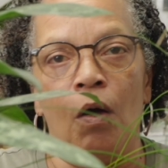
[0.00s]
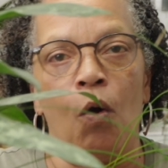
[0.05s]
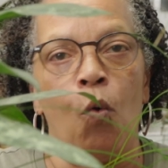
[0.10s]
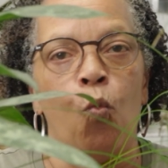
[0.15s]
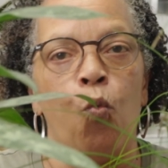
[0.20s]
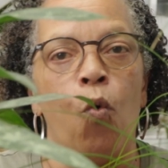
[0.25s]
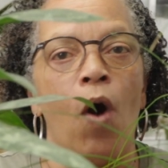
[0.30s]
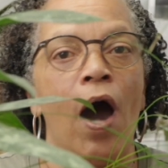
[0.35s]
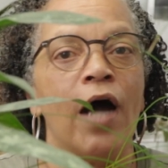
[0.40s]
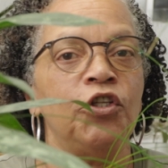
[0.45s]

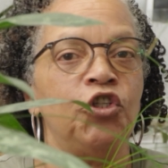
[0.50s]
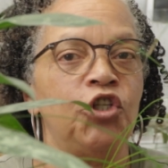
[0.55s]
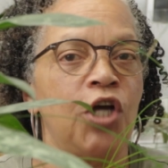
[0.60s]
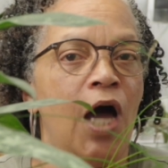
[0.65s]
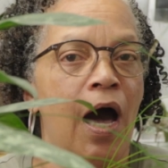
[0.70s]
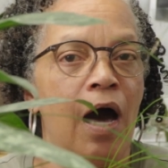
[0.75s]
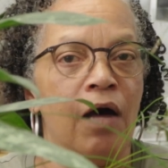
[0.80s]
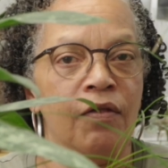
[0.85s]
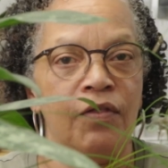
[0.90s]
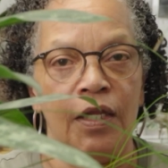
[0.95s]
watch
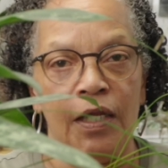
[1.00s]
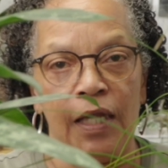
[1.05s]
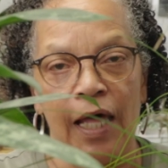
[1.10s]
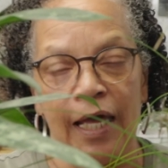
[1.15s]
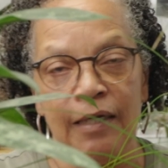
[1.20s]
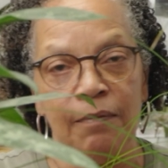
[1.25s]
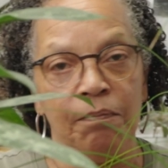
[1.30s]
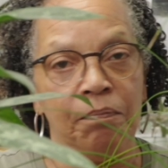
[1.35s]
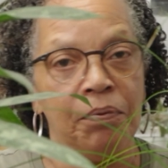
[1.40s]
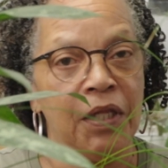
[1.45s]
how the
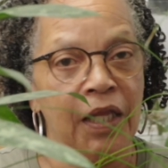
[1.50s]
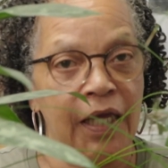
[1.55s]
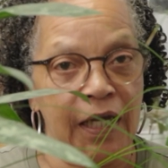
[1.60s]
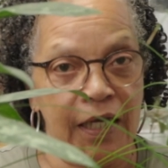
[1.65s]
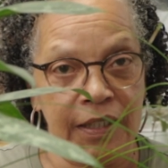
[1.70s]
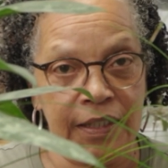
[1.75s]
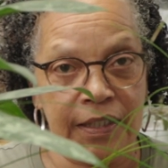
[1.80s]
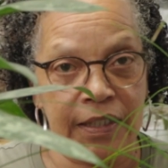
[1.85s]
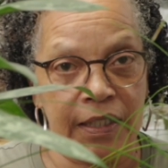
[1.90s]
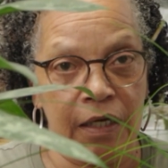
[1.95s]
light
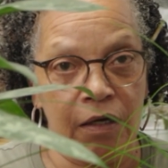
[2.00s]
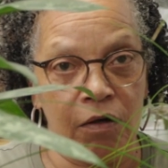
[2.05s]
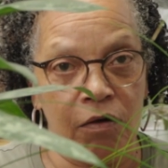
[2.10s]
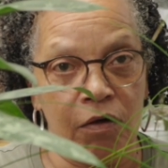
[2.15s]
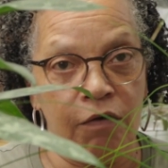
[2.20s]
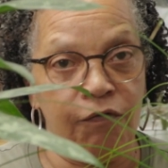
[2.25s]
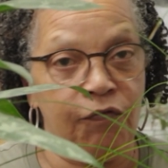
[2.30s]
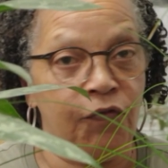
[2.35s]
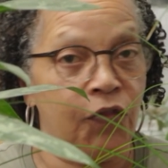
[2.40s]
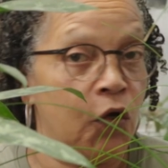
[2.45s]
plays there.
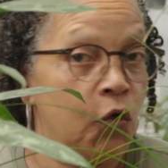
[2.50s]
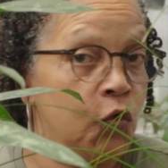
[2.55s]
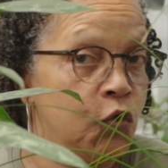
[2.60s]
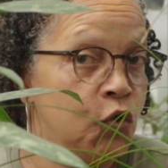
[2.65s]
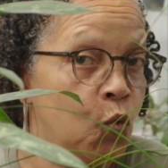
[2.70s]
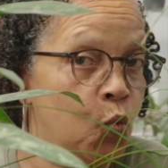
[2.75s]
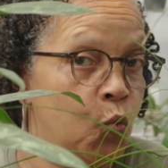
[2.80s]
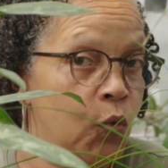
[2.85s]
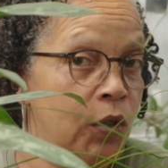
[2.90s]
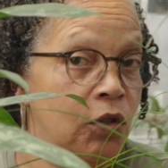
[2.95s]
If
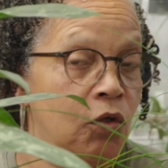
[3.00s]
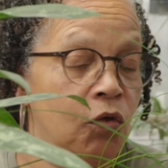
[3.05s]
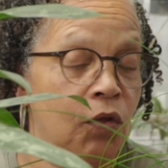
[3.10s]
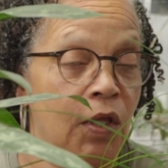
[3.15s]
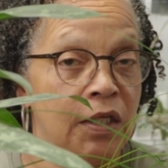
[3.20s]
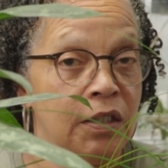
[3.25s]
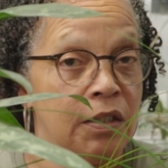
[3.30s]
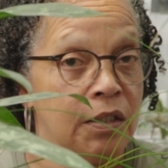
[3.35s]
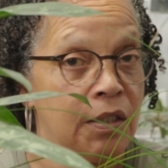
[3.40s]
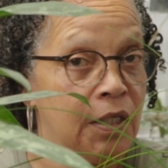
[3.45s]
there's a window
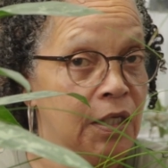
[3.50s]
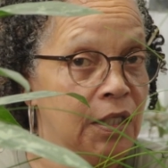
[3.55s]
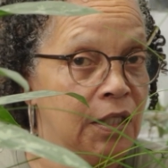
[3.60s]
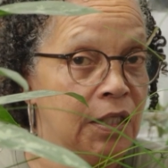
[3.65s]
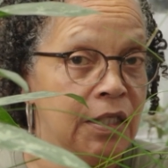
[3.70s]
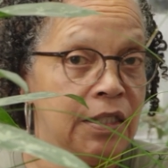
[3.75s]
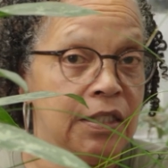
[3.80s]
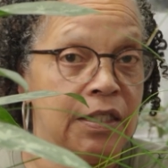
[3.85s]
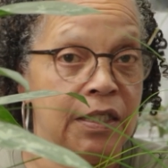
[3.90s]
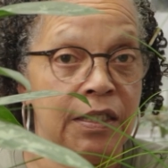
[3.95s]
that's in
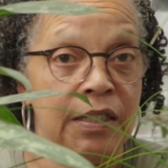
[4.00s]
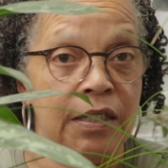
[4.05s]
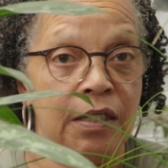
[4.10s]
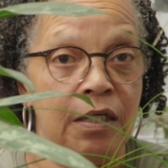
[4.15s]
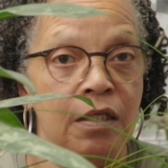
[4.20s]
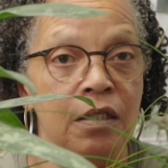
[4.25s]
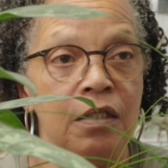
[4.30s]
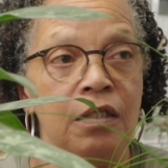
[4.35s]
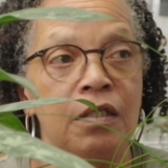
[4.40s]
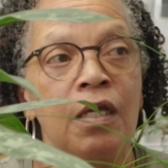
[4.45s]
the
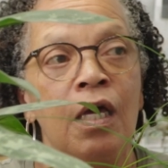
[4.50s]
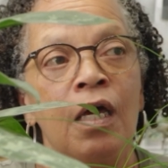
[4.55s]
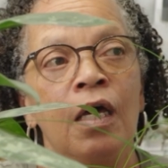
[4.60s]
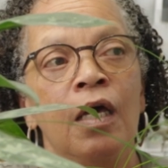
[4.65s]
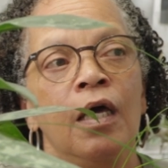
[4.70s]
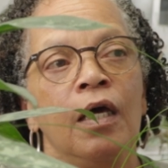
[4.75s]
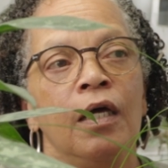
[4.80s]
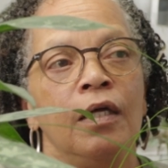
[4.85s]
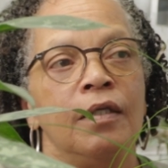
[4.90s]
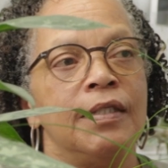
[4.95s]
distance,
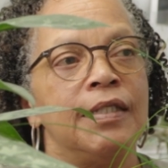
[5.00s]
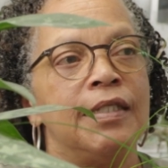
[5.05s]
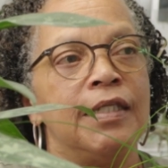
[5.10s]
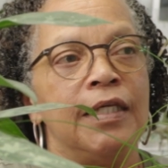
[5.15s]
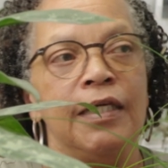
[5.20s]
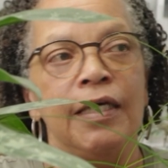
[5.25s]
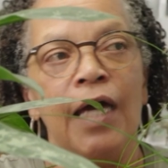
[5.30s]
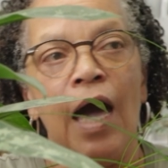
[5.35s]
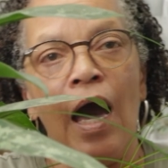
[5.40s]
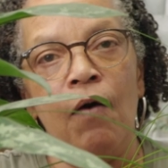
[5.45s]

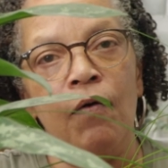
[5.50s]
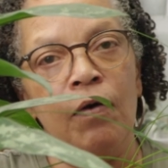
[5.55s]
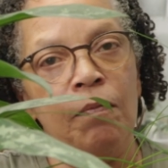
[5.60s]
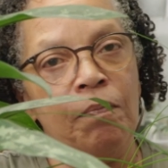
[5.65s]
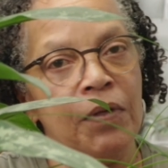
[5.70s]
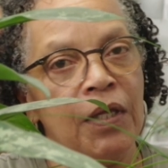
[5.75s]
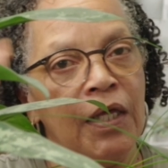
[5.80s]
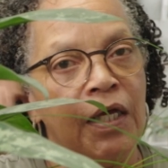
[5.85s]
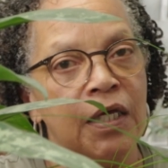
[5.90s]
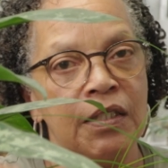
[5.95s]
see how it
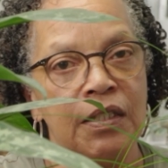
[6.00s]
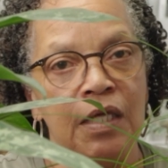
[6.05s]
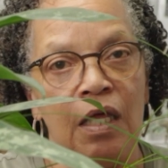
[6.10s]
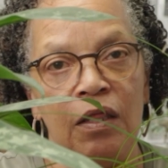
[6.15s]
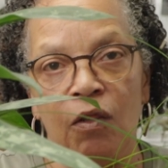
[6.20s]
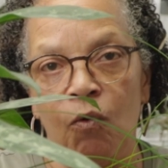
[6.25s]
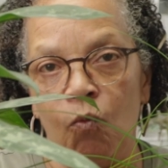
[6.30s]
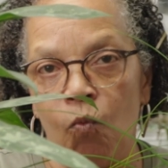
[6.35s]
plays on the